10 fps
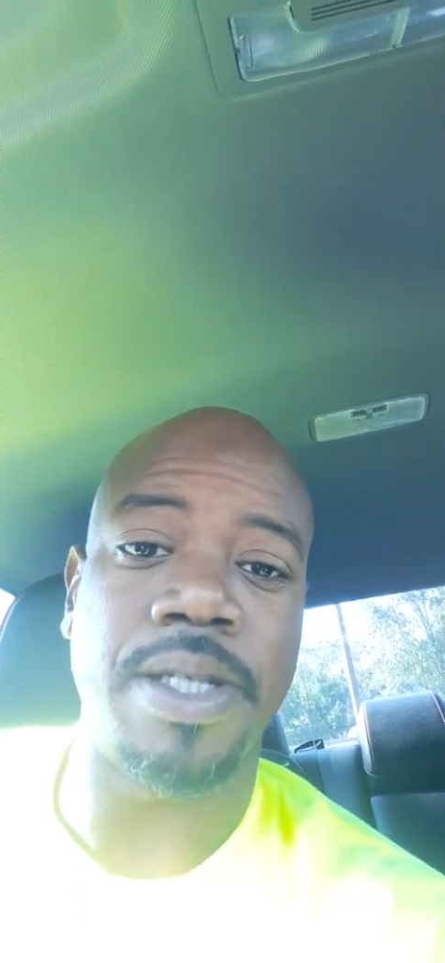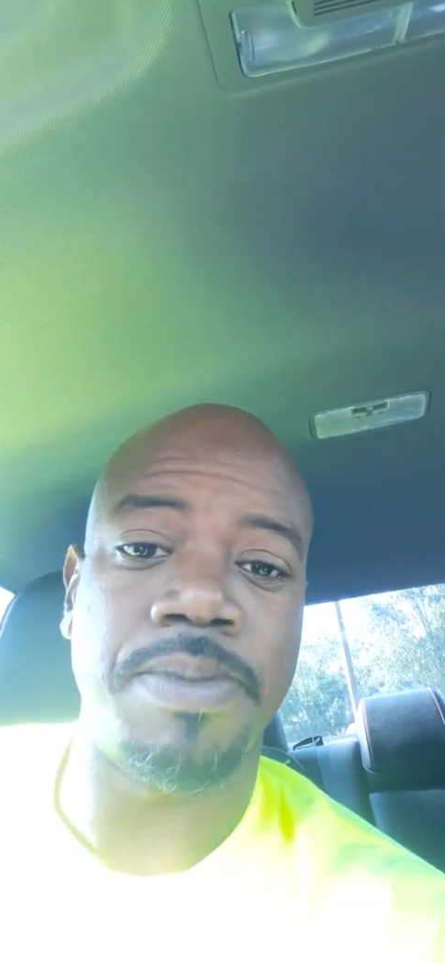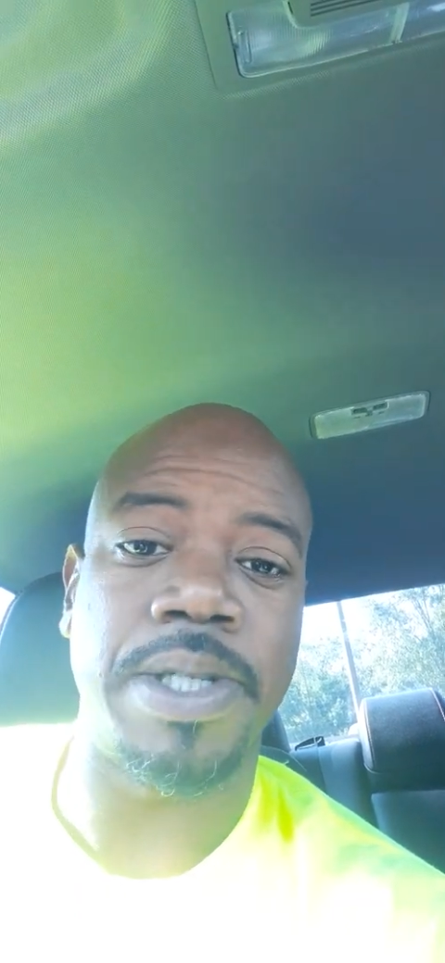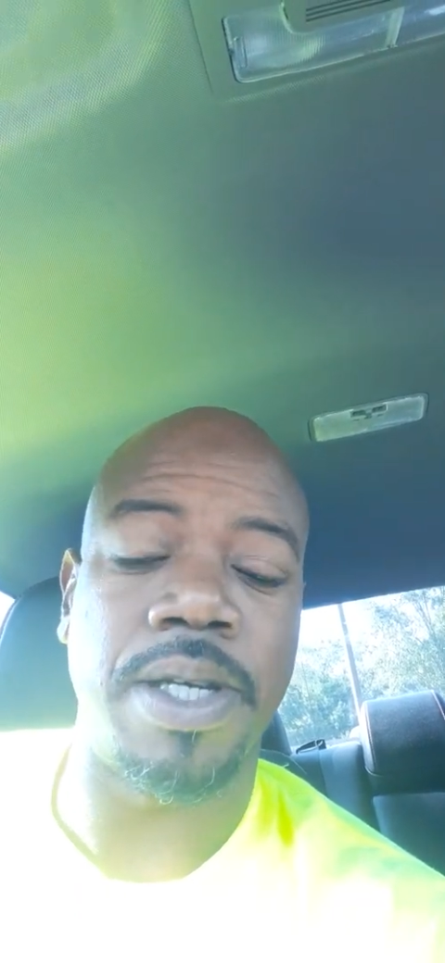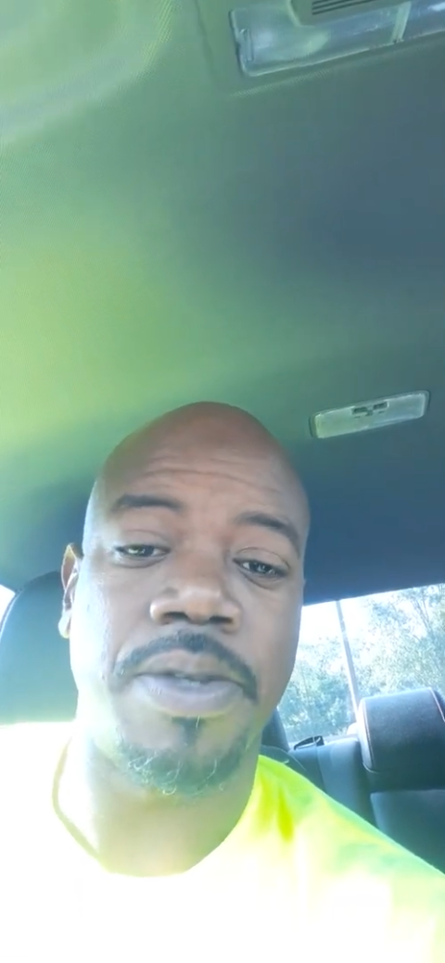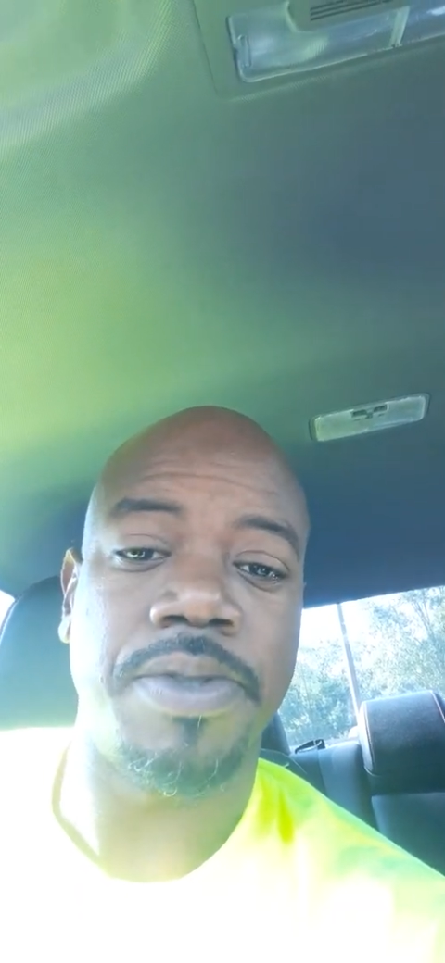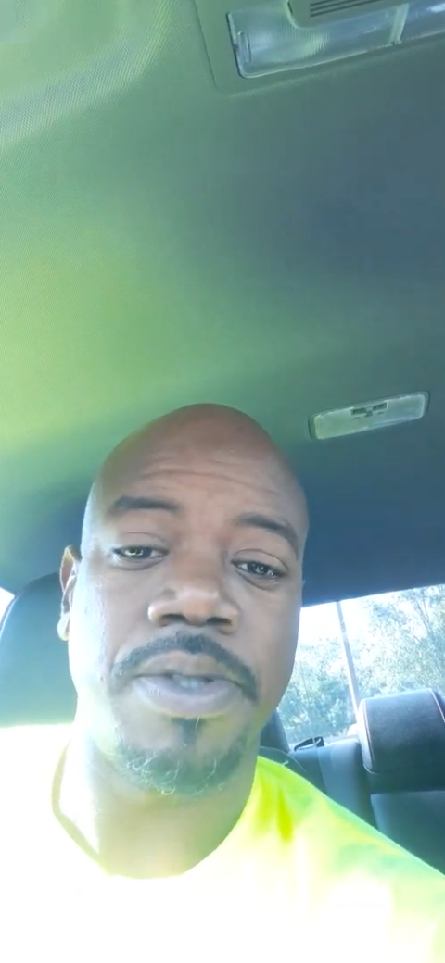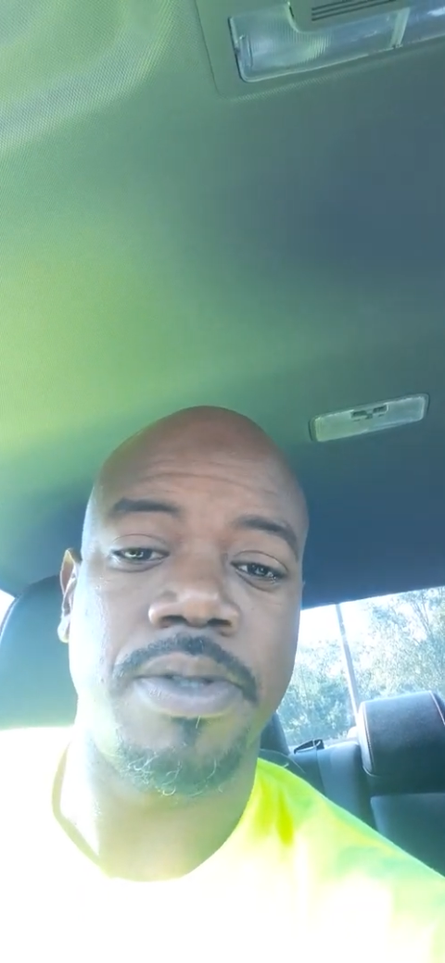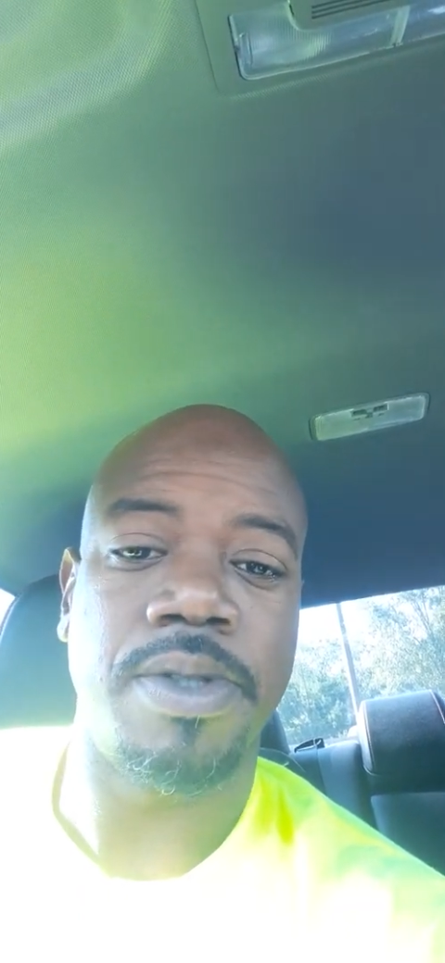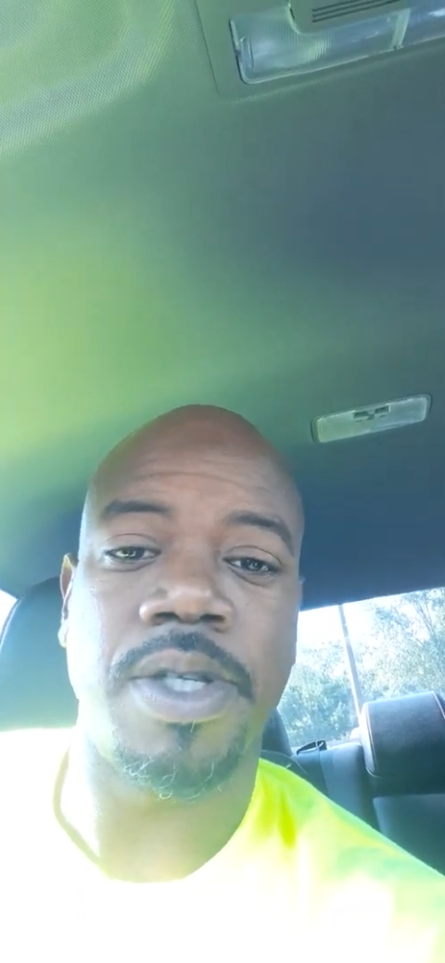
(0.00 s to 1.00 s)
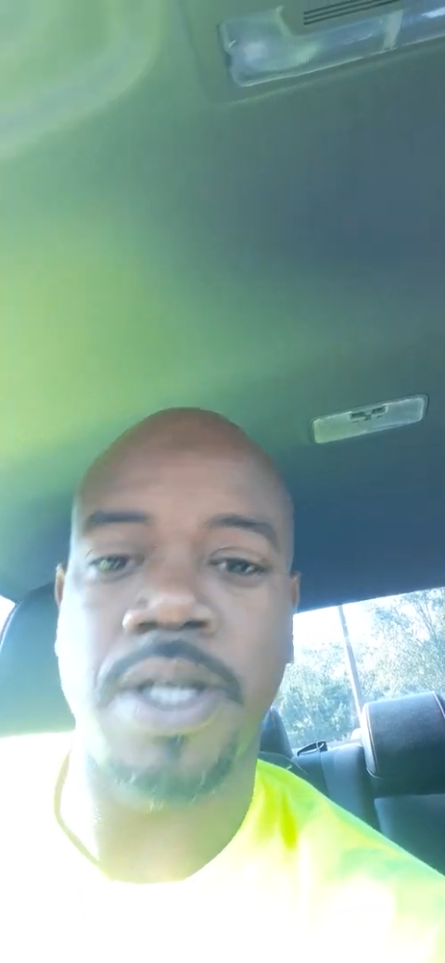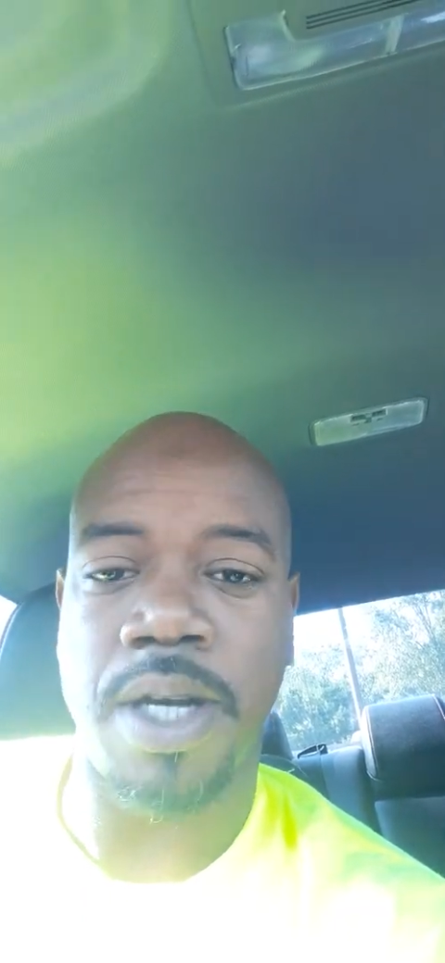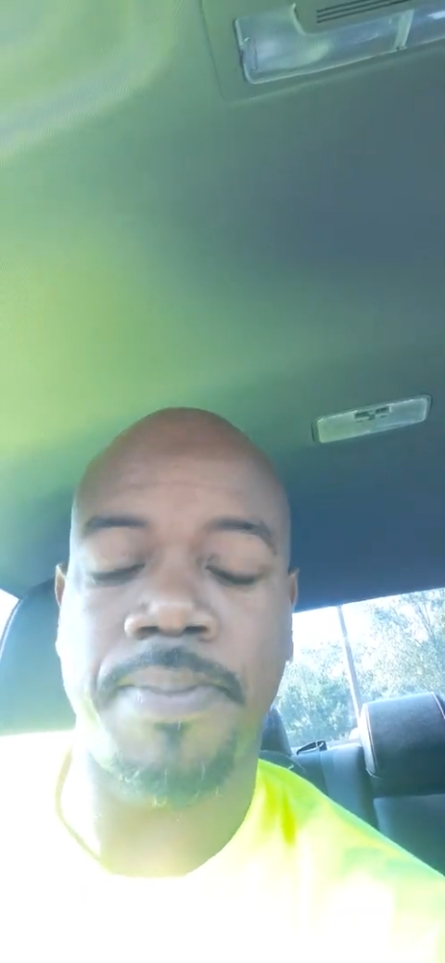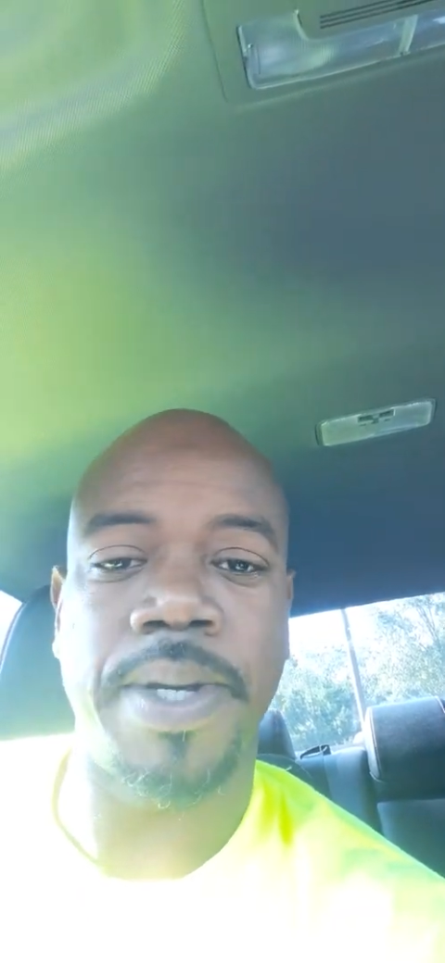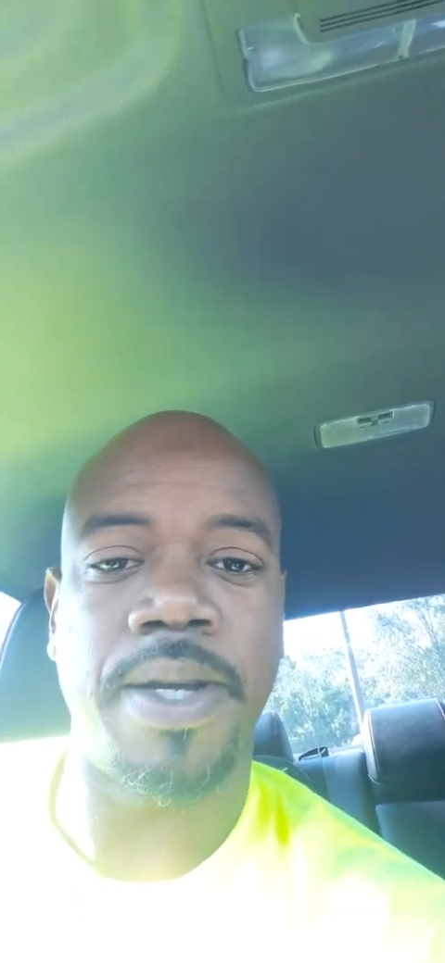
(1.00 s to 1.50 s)
themselves to the
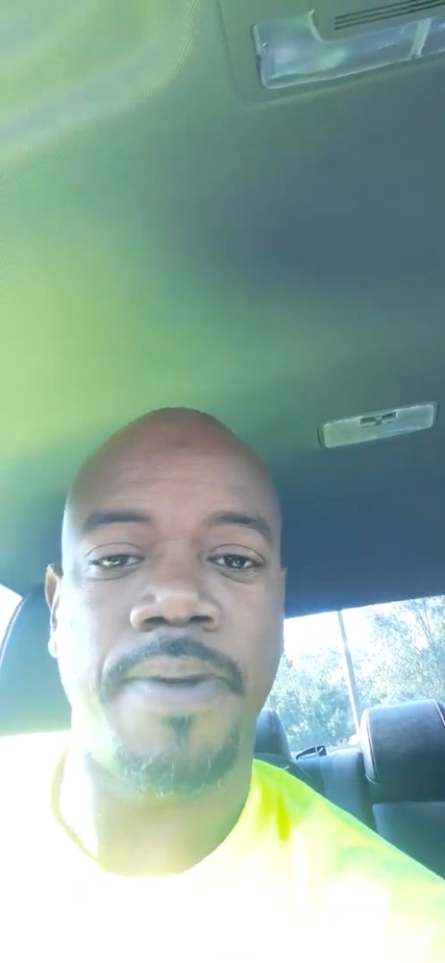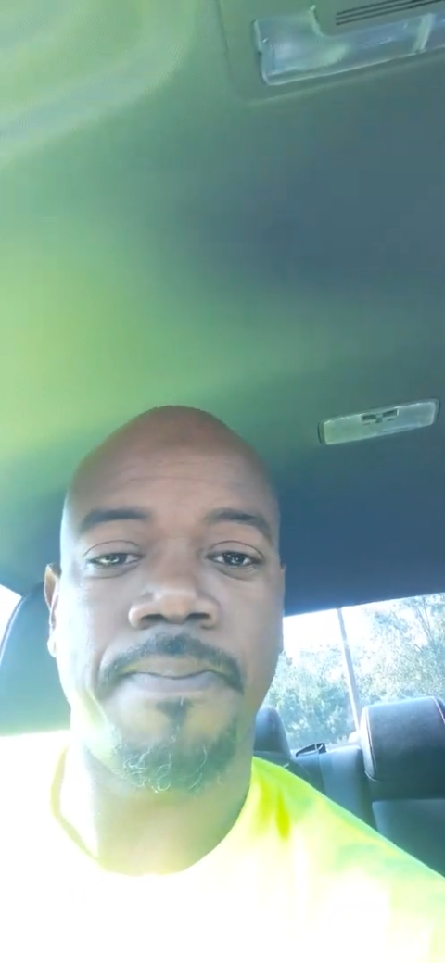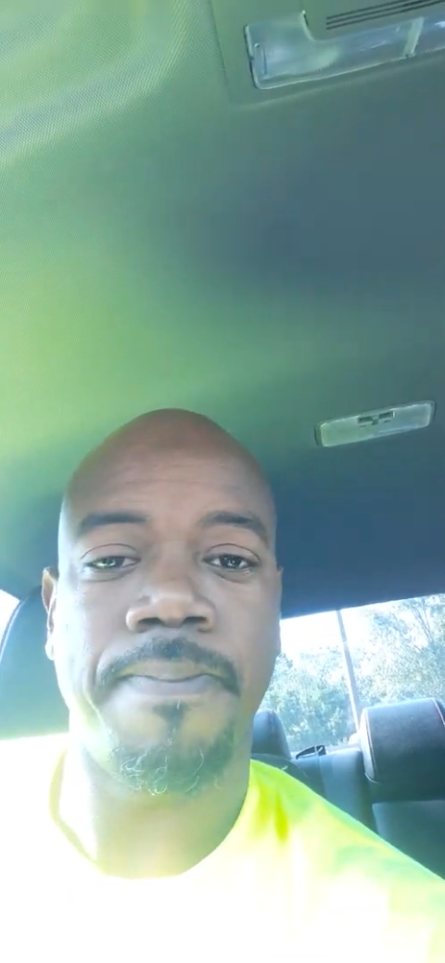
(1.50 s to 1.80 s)
young men.